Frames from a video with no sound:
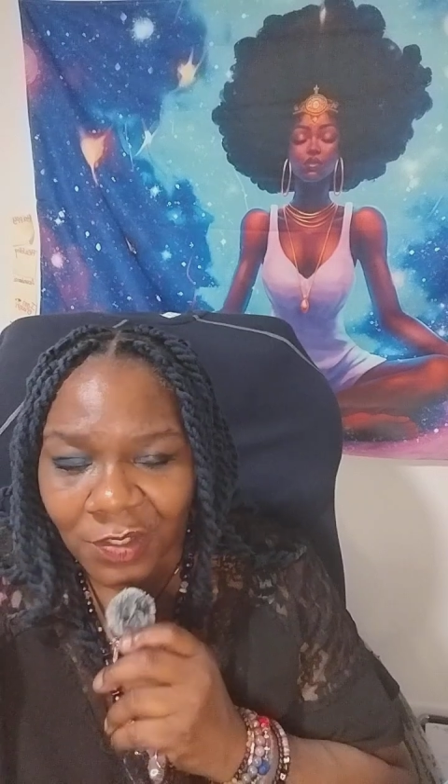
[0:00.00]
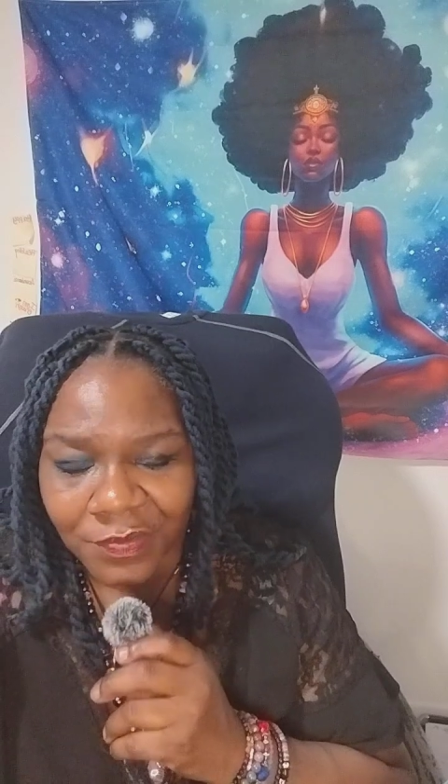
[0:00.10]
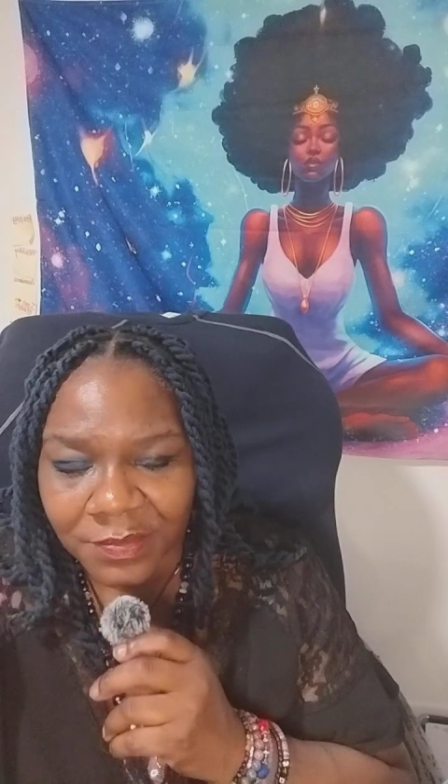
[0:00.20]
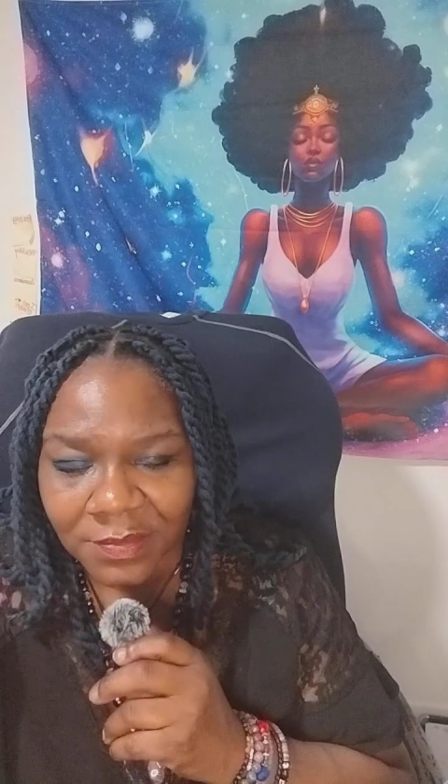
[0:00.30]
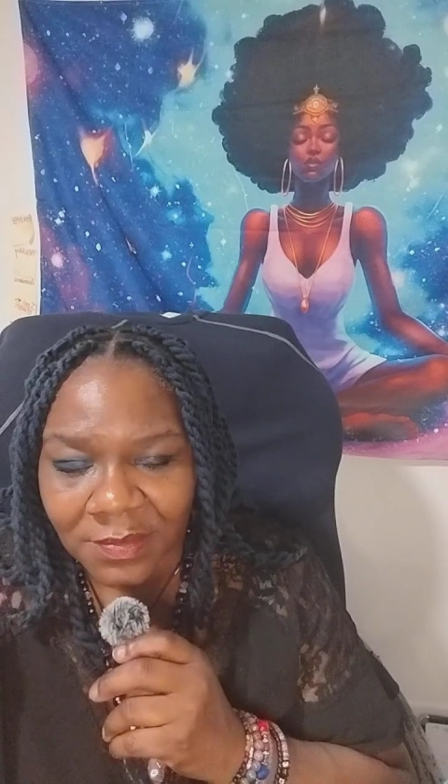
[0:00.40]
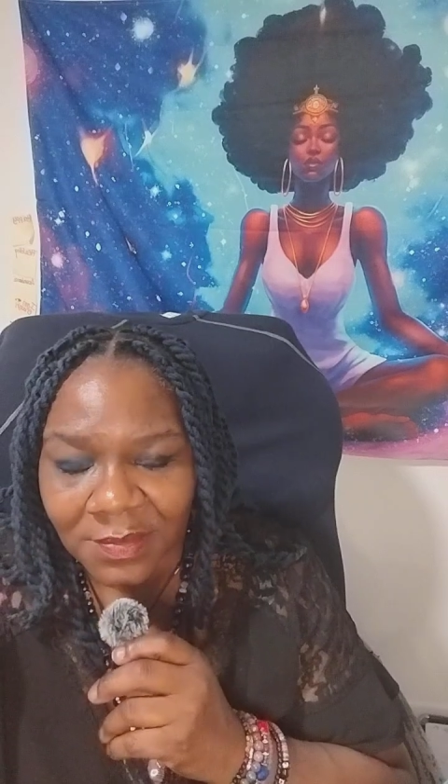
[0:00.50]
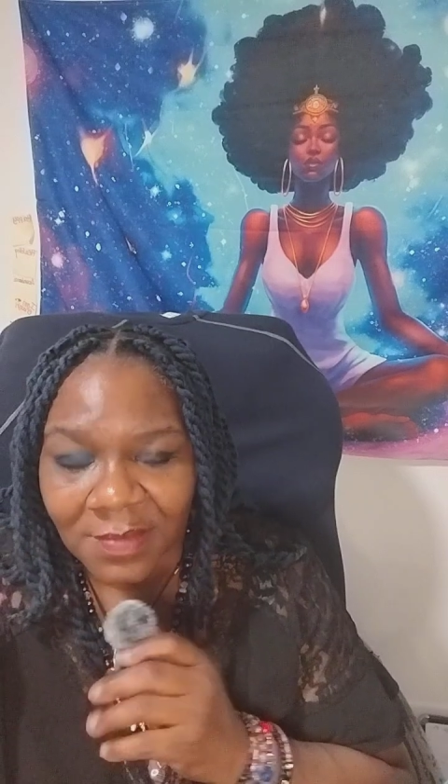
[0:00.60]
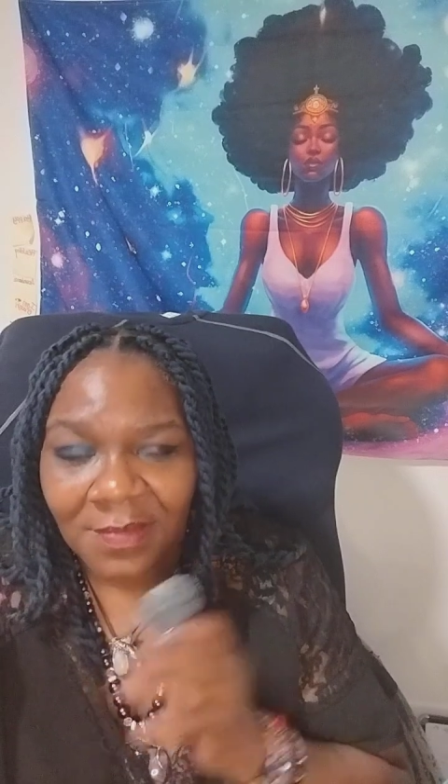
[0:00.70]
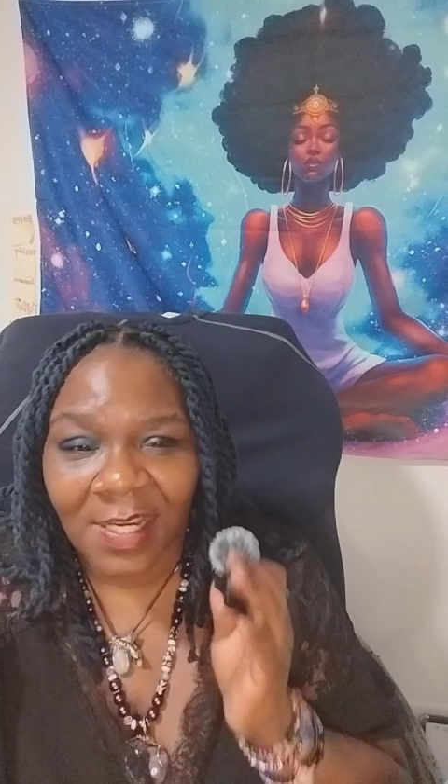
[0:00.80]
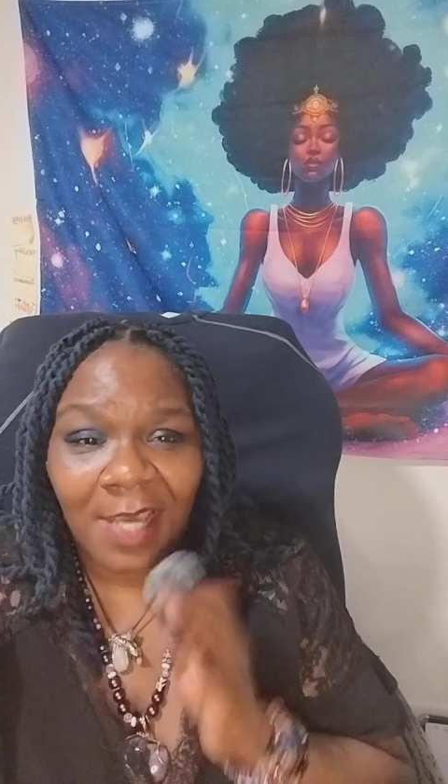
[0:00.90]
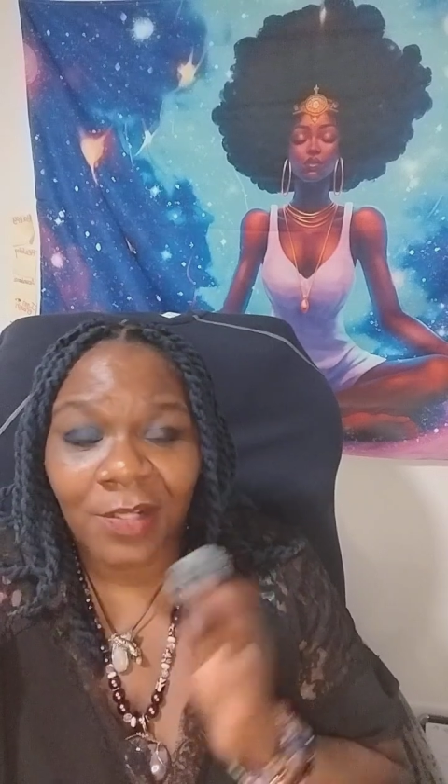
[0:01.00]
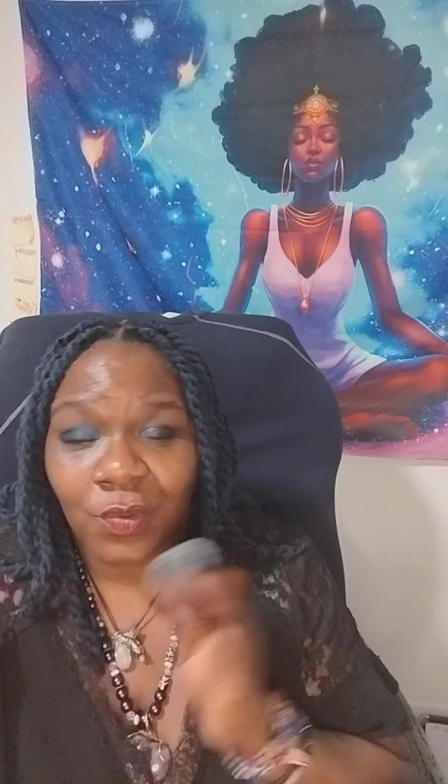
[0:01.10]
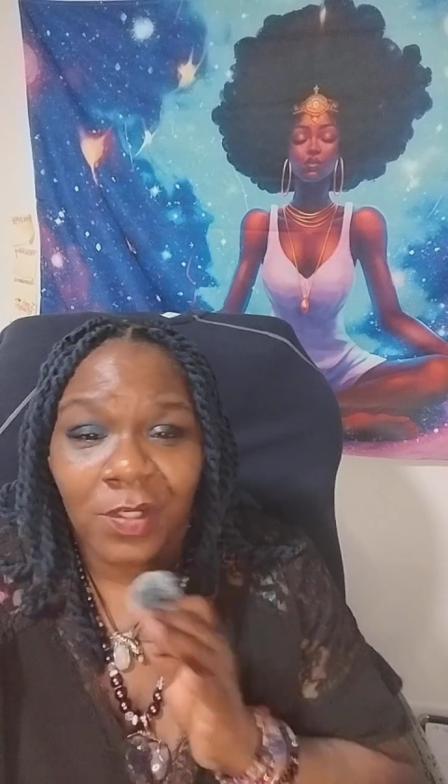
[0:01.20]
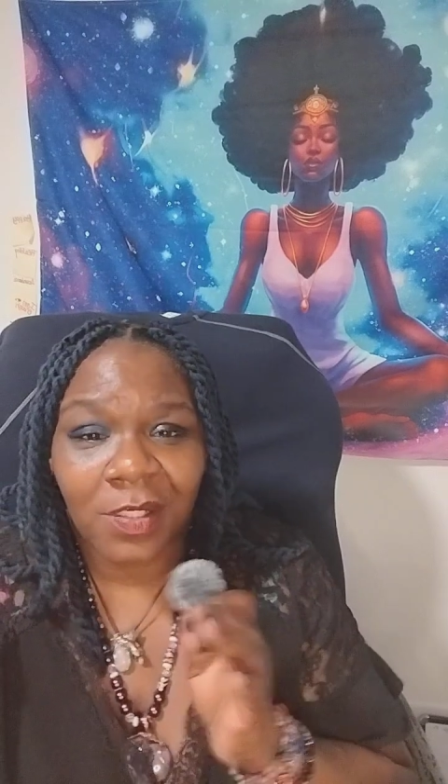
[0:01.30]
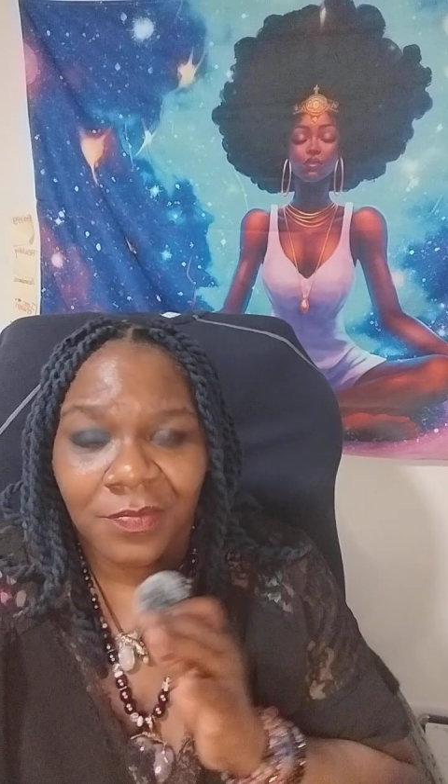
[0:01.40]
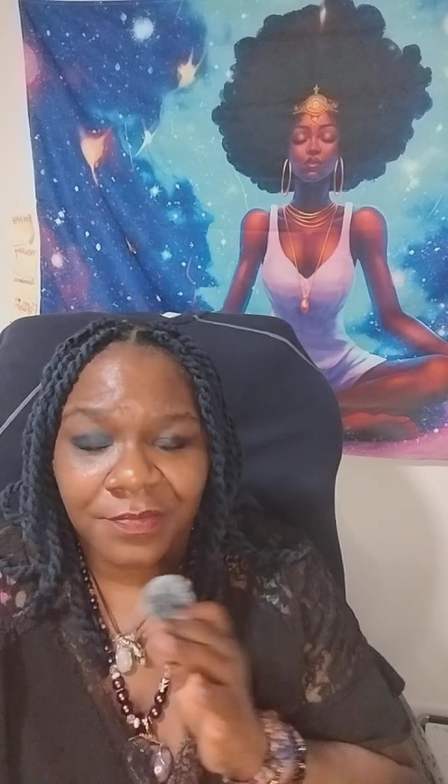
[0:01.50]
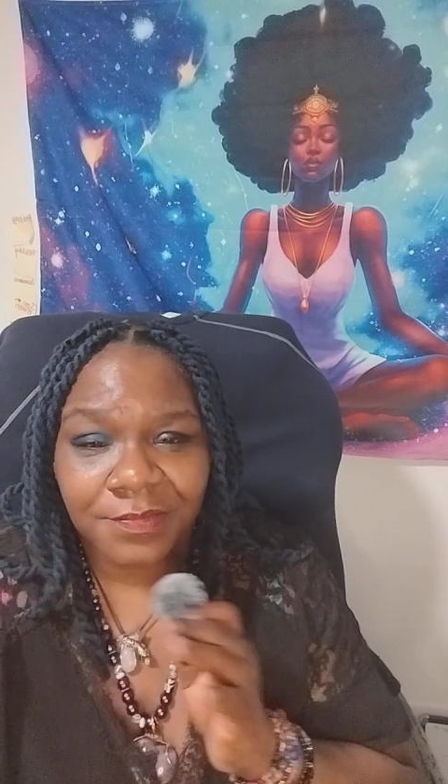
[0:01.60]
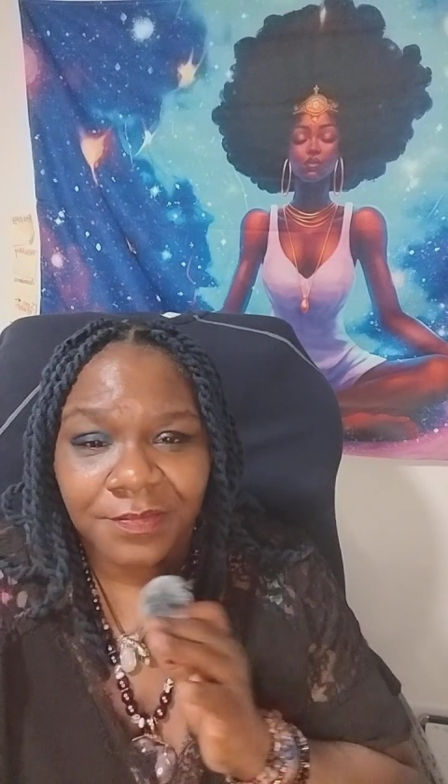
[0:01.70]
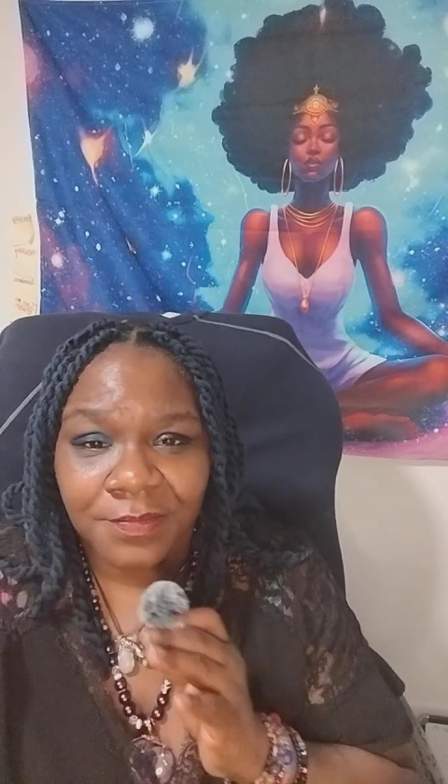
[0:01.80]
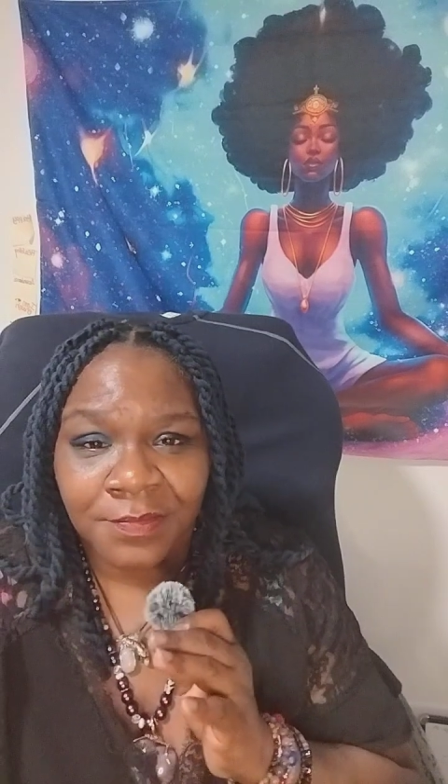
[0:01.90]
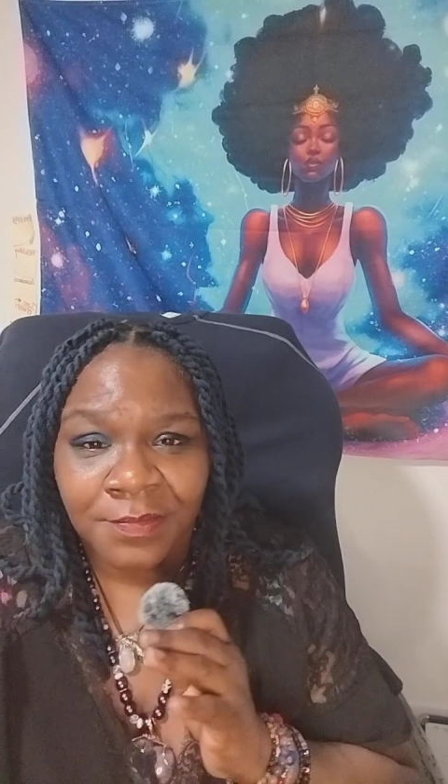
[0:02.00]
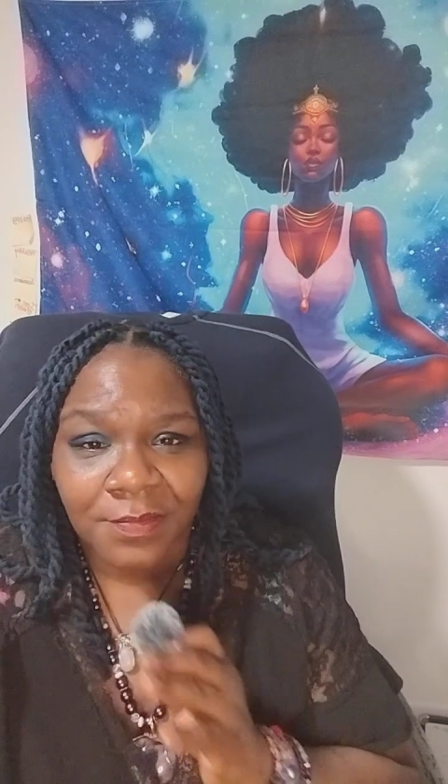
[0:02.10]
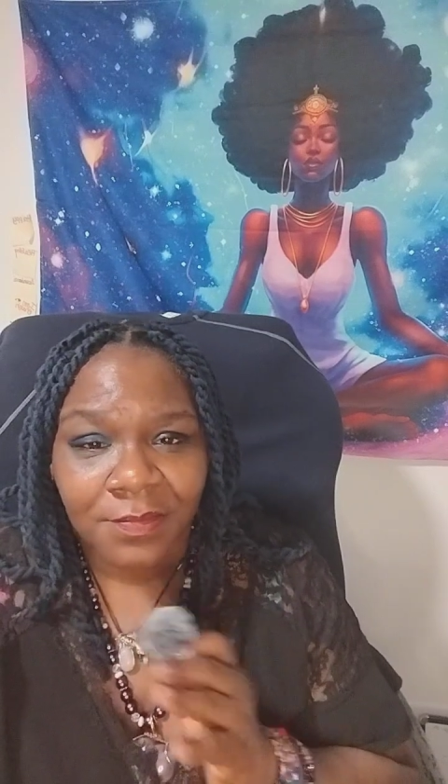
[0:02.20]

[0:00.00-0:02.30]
He's so real. God is real.